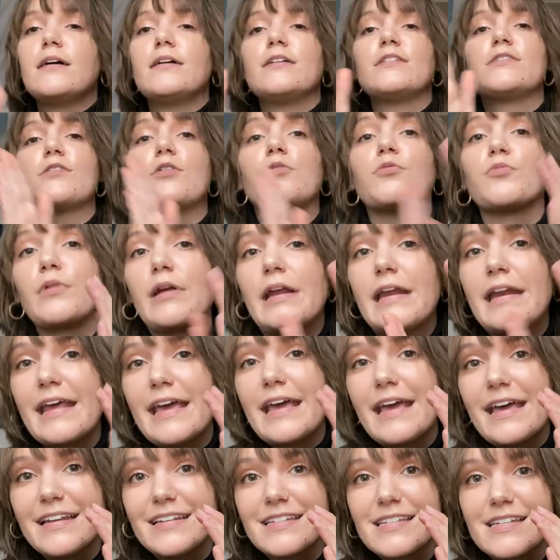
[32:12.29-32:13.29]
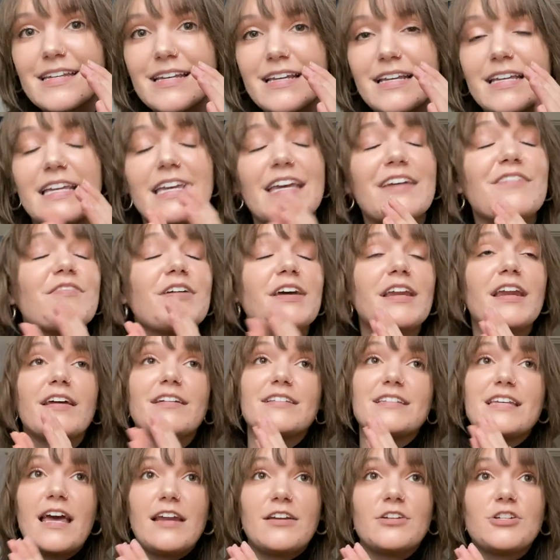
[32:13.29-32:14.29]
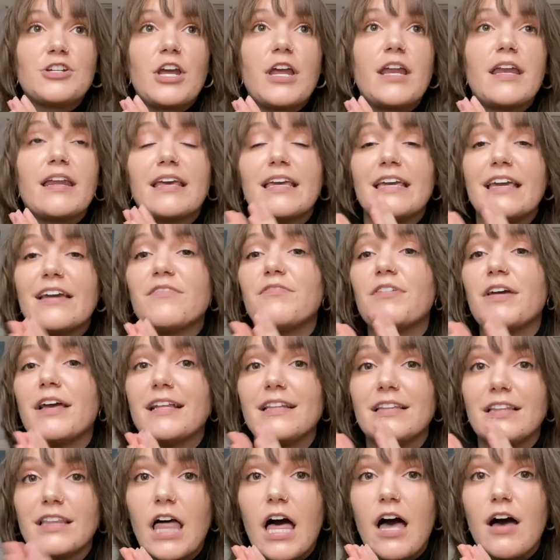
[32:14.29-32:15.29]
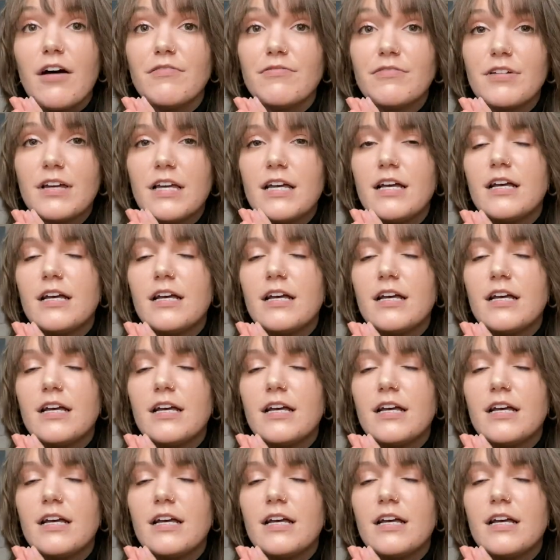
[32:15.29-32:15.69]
So read it, give it attention, give it love.